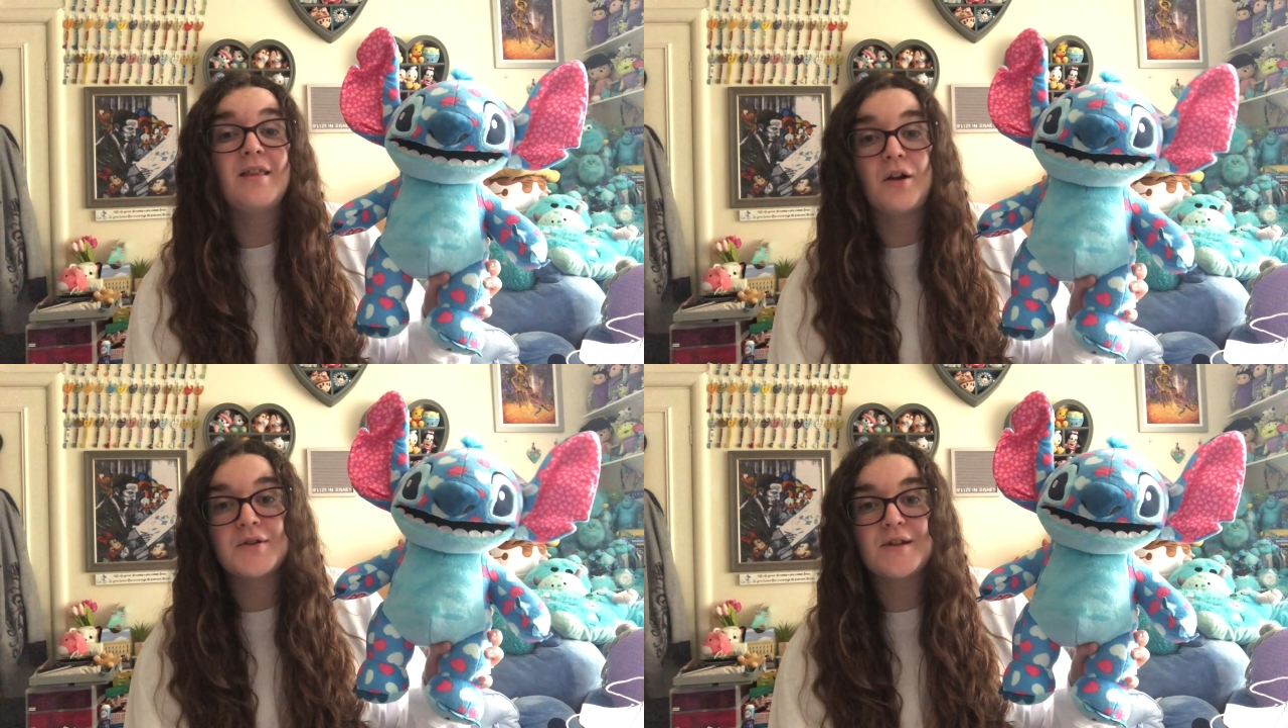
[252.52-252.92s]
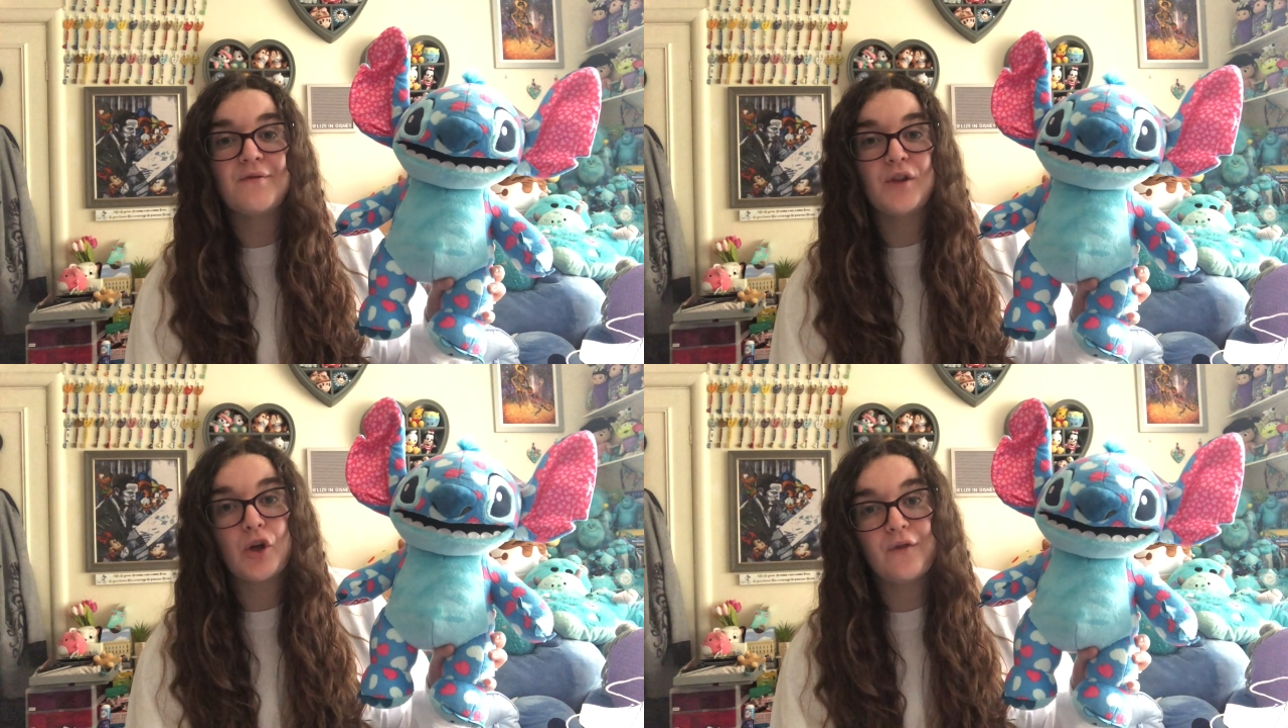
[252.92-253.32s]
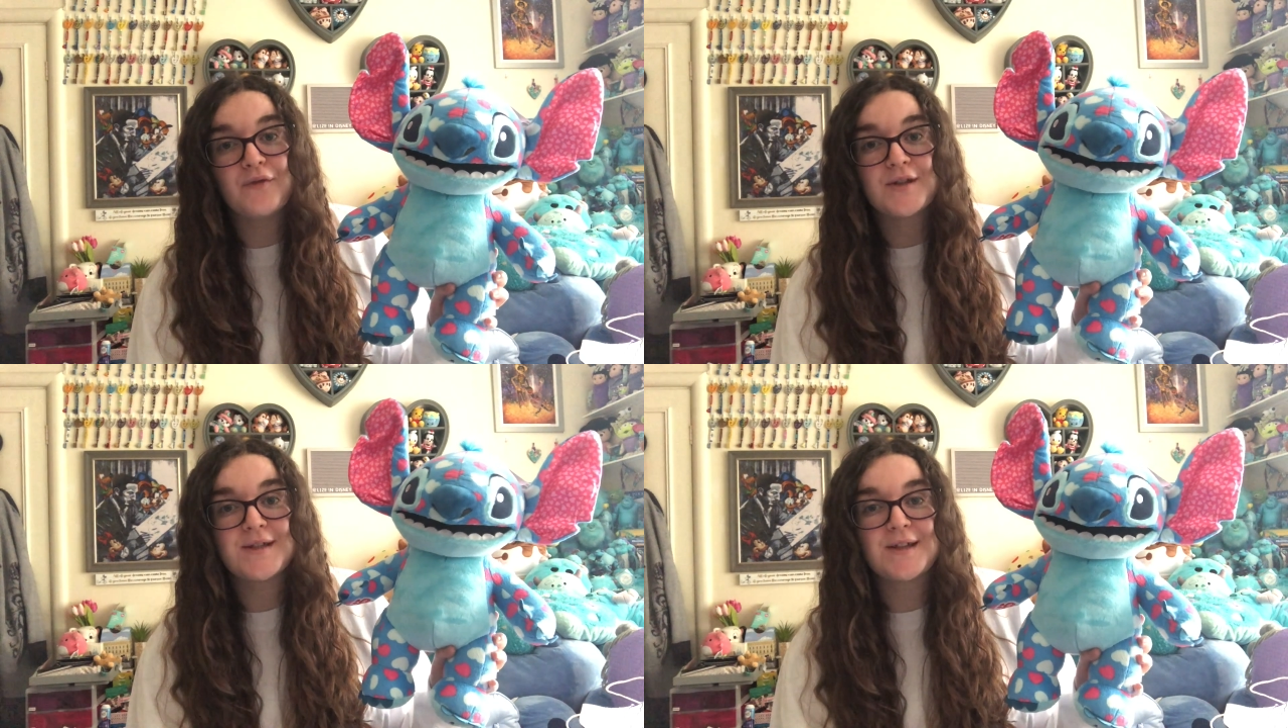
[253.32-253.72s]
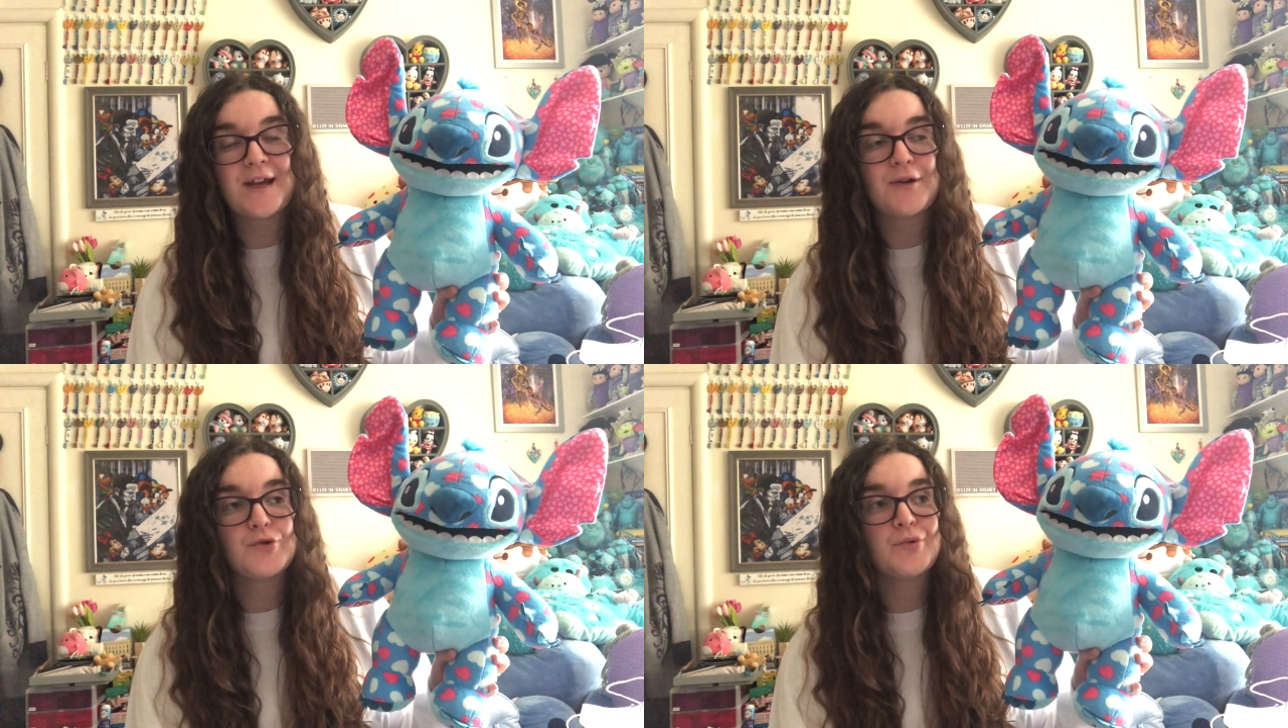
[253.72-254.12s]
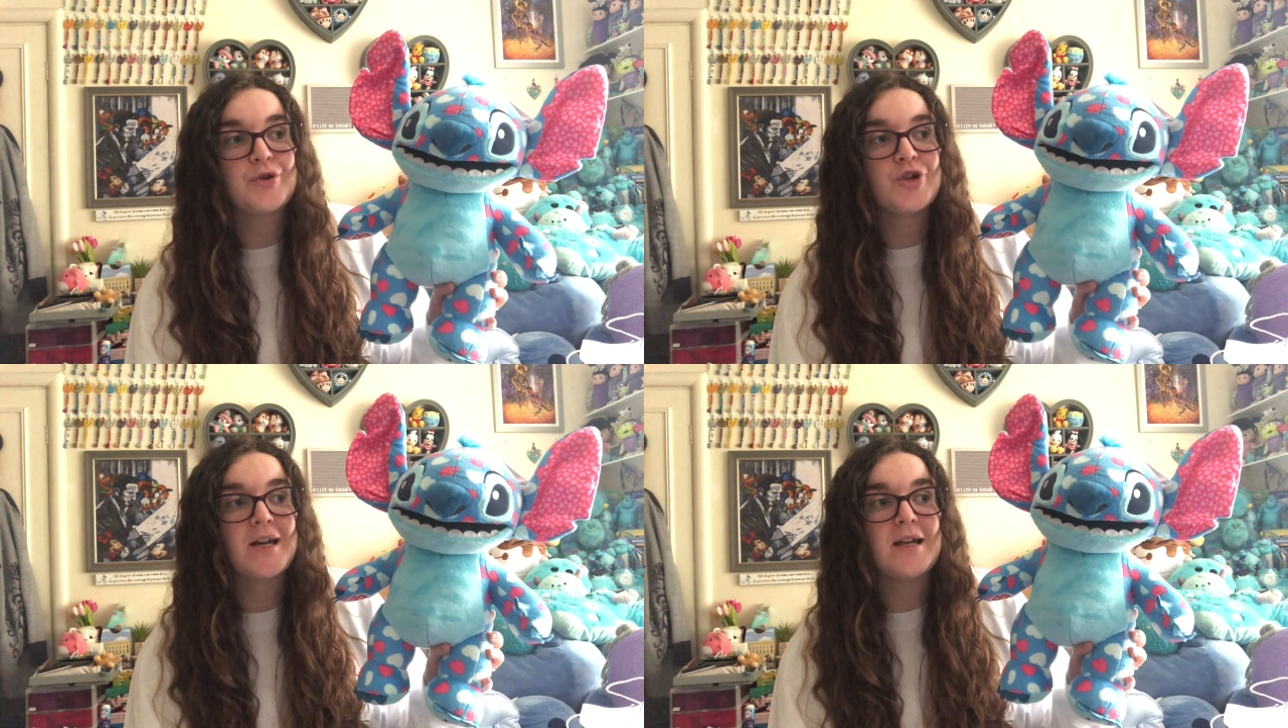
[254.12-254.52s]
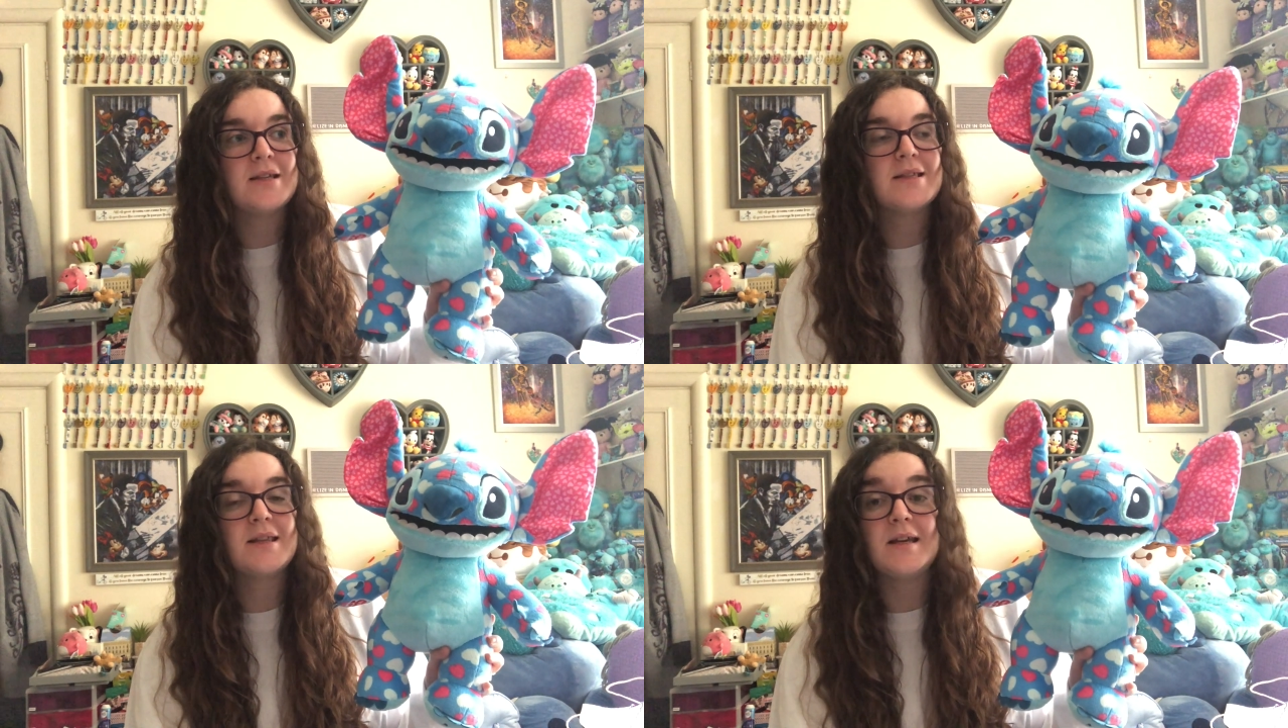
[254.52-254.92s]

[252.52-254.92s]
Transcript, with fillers: Lots of Love Stitch which is